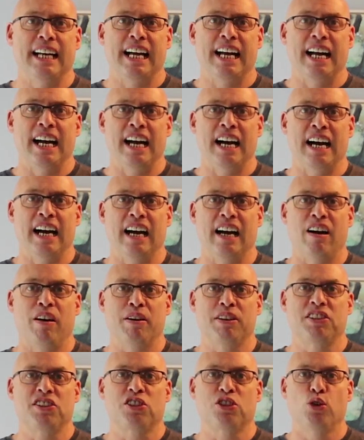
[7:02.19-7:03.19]
I
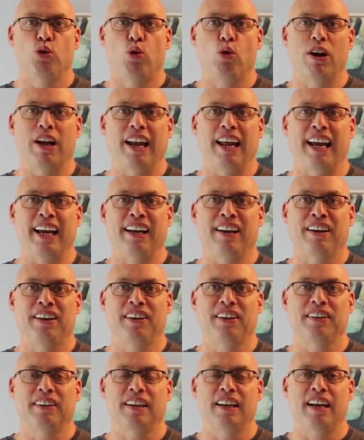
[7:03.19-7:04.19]
was snorkeling
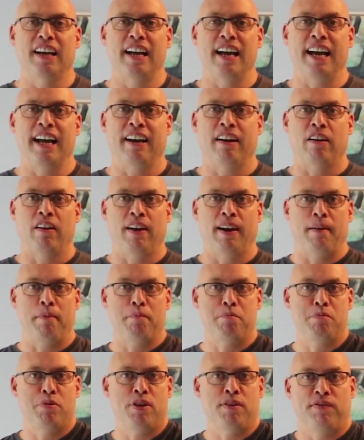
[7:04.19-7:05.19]
and I
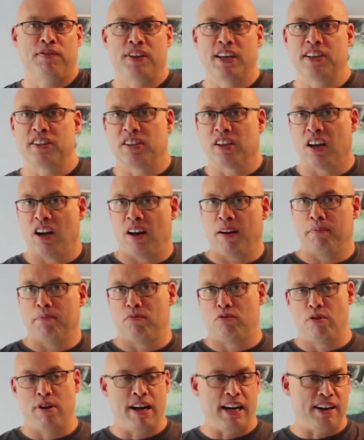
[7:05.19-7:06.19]
moved this arm
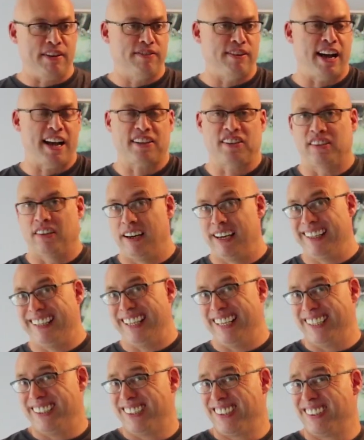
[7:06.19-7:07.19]
really fast like
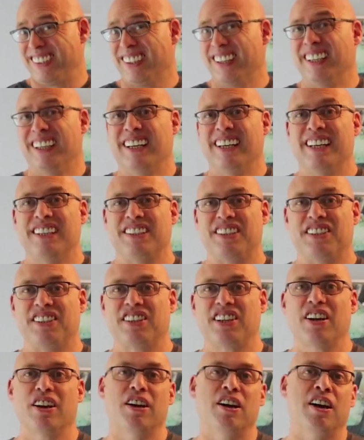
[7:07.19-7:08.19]
this to
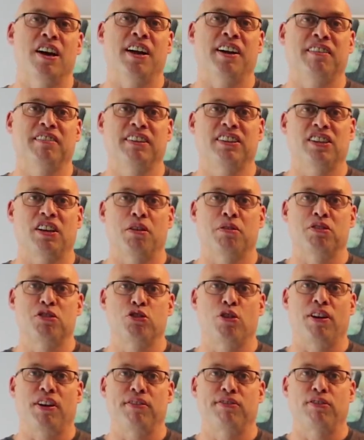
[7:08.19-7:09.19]
turn, because I was
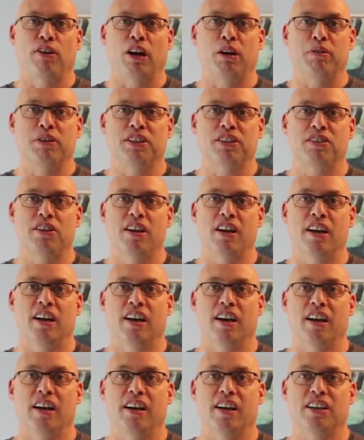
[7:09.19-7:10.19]
trying to follow
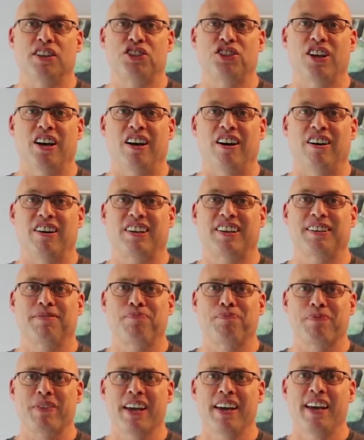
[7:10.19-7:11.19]
a shark.
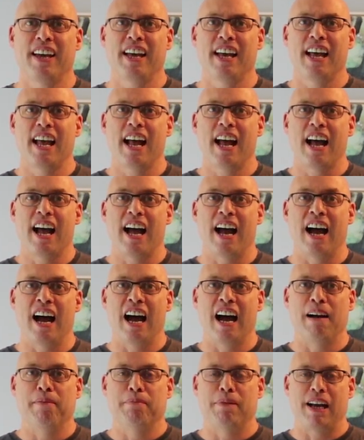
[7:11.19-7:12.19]

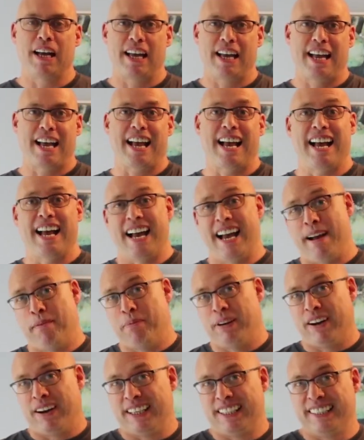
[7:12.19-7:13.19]
And
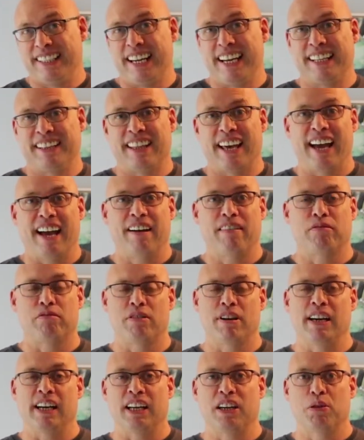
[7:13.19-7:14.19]
when I did that
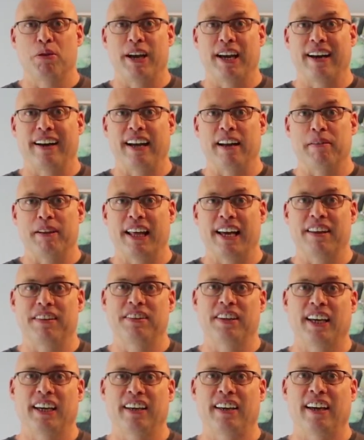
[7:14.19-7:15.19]
really quickly without
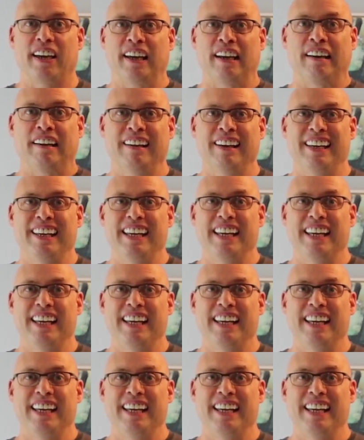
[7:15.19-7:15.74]
thinking,